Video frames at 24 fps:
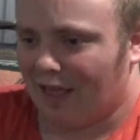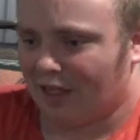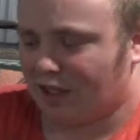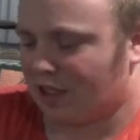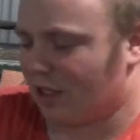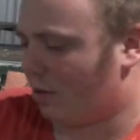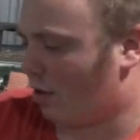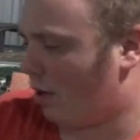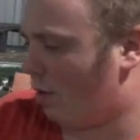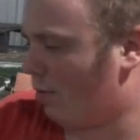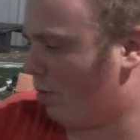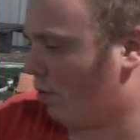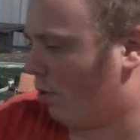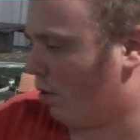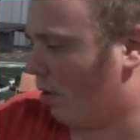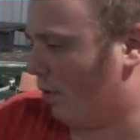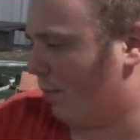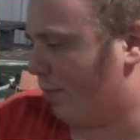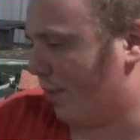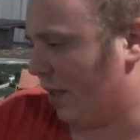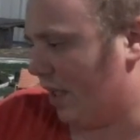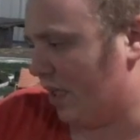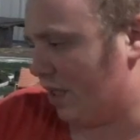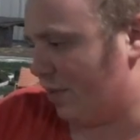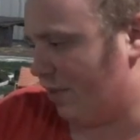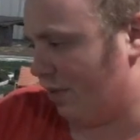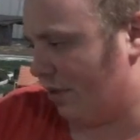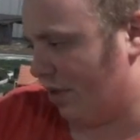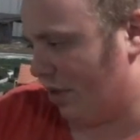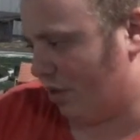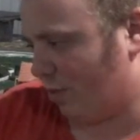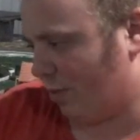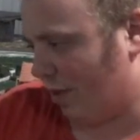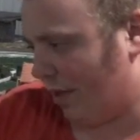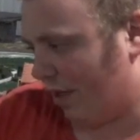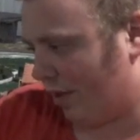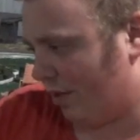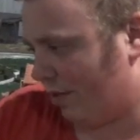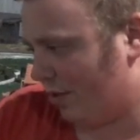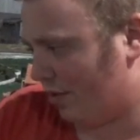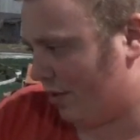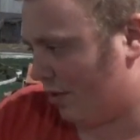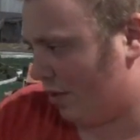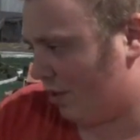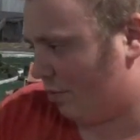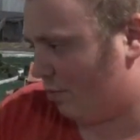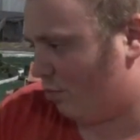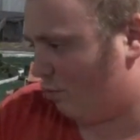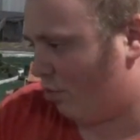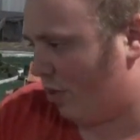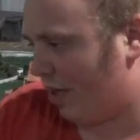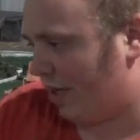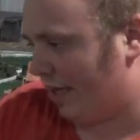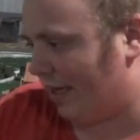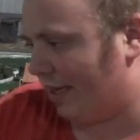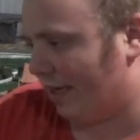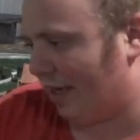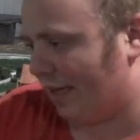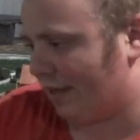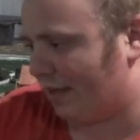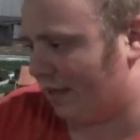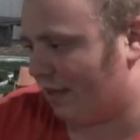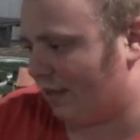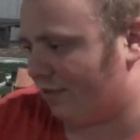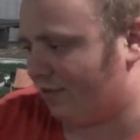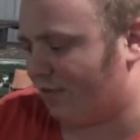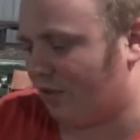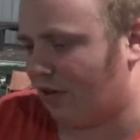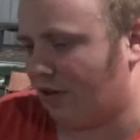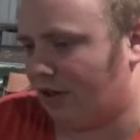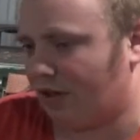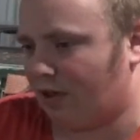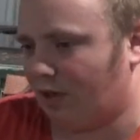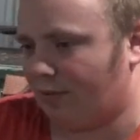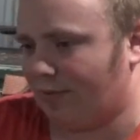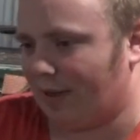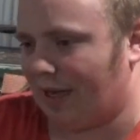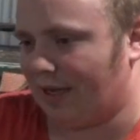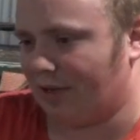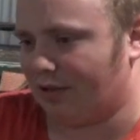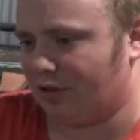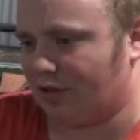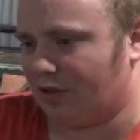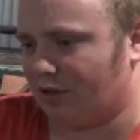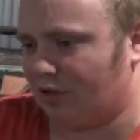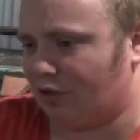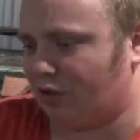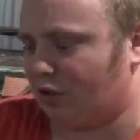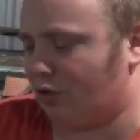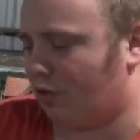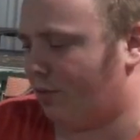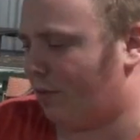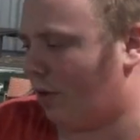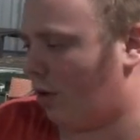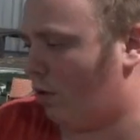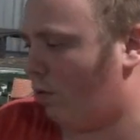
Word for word: So I'm quite pleased with these wagons and I'm really glad that I finally got my hands on some.